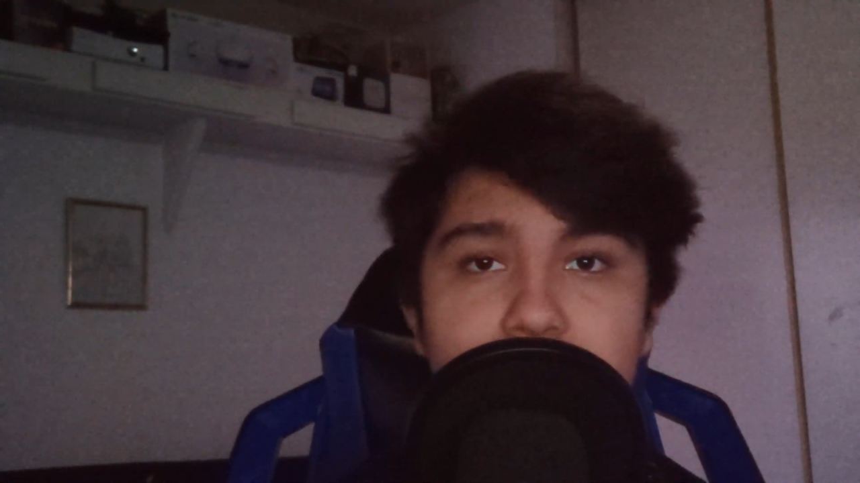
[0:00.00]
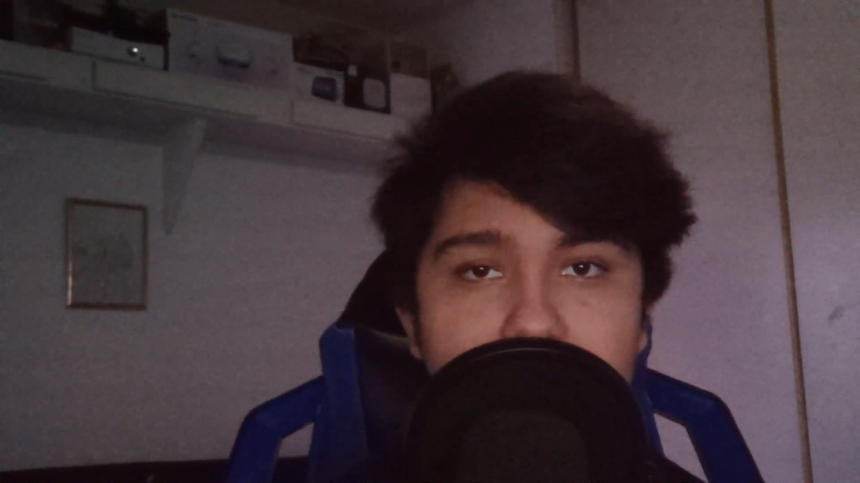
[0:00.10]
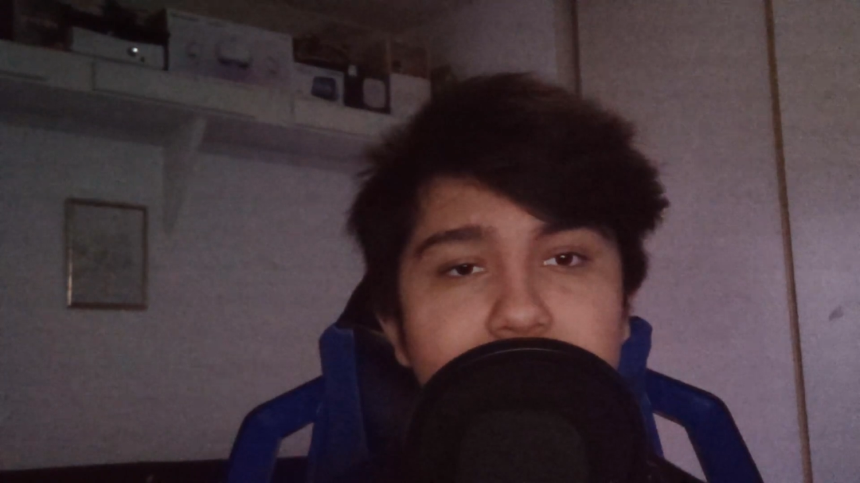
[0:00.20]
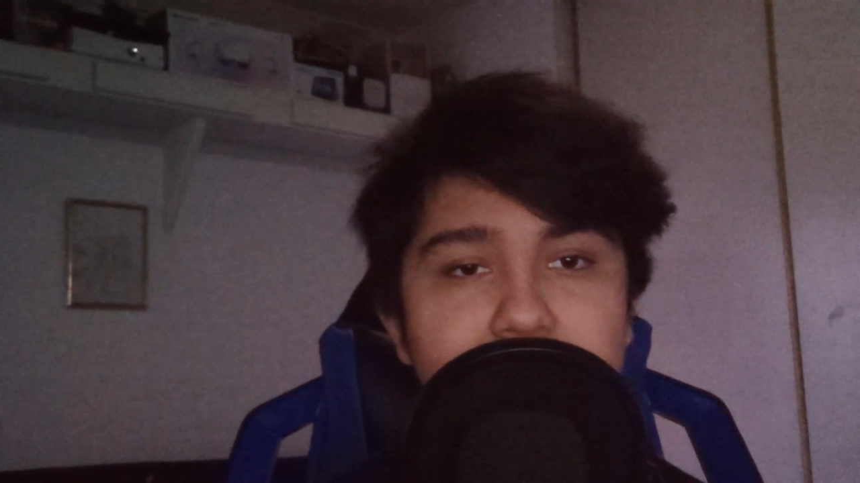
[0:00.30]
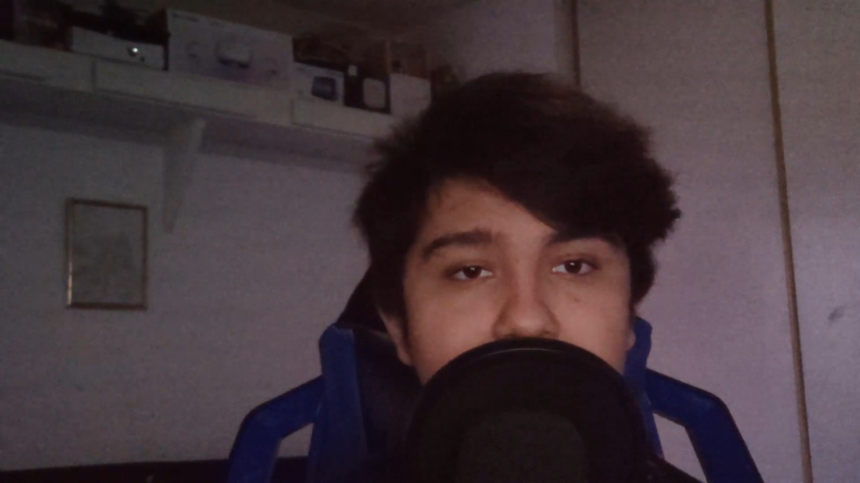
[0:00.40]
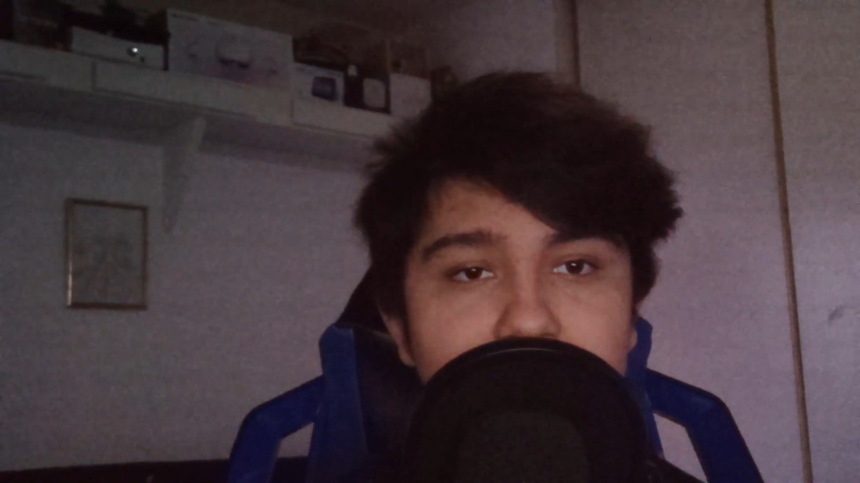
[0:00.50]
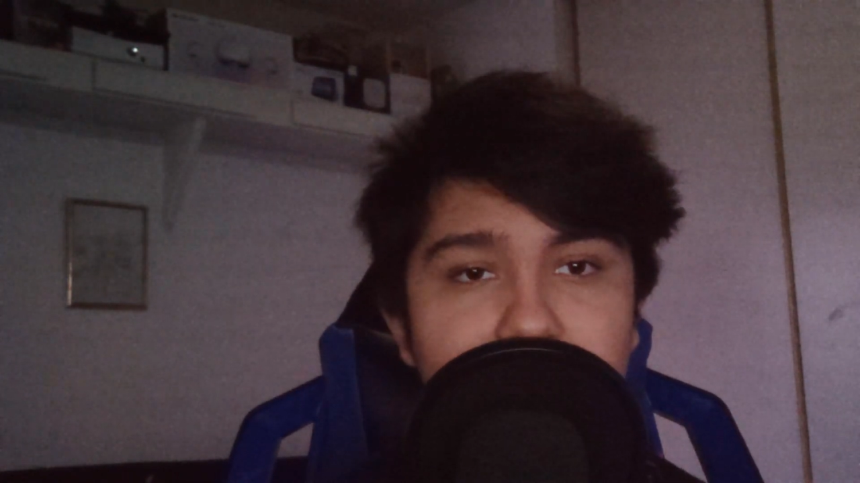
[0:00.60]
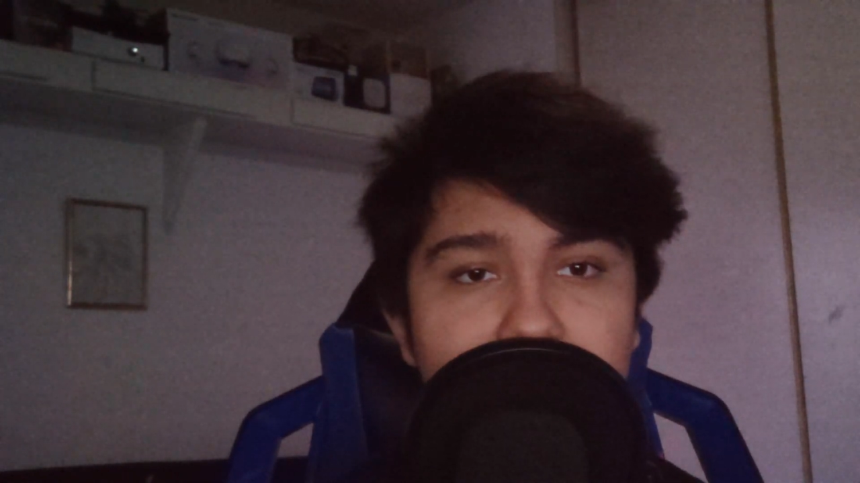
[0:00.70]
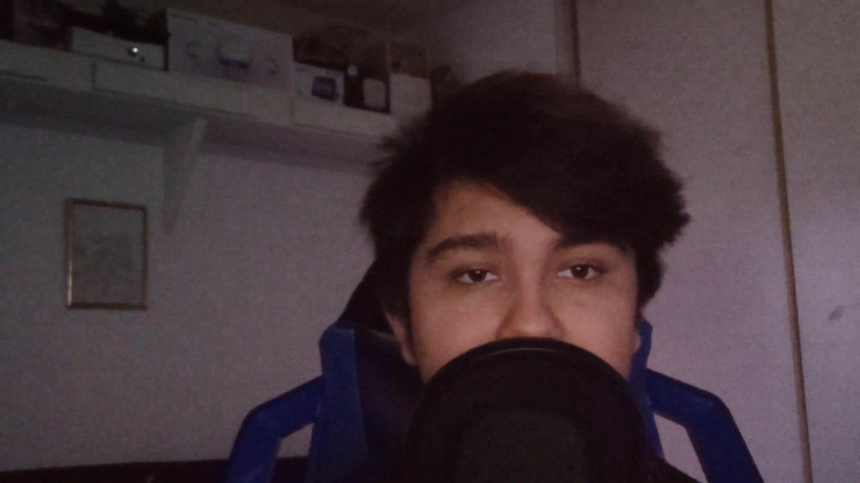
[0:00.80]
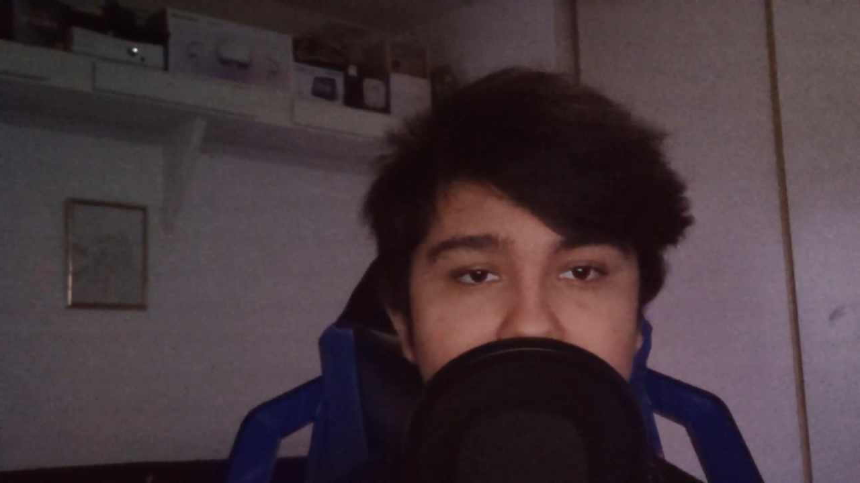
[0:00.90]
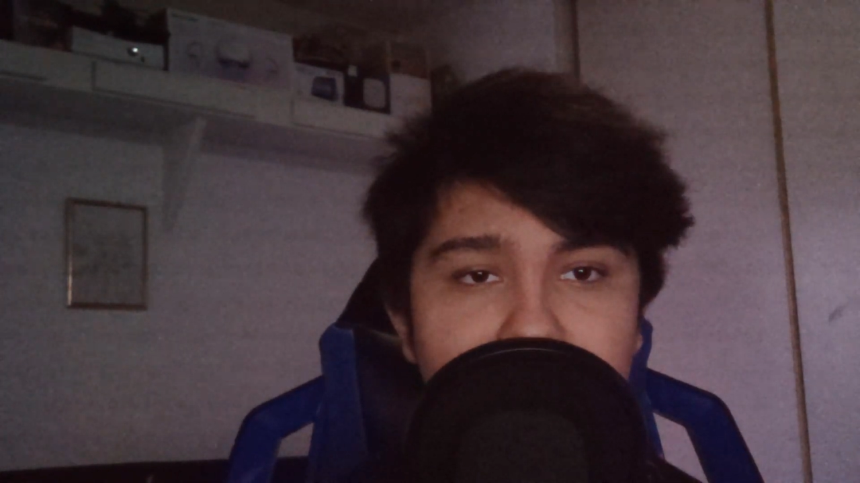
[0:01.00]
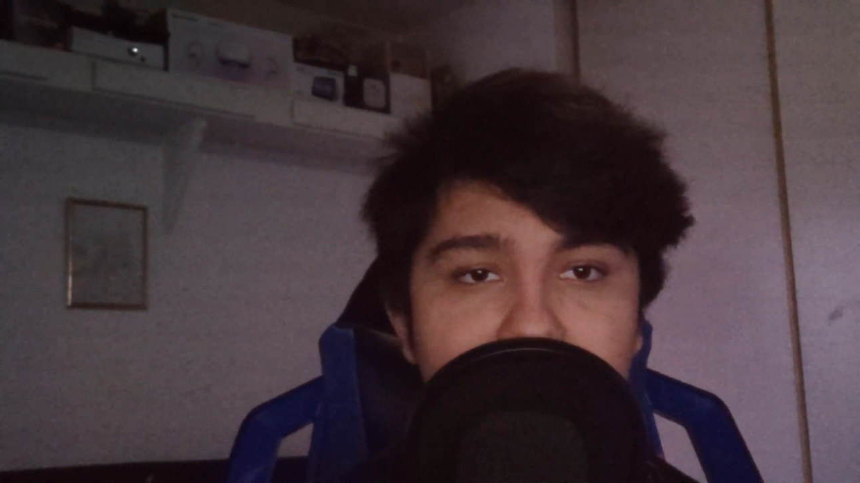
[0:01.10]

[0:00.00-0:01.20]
This PSU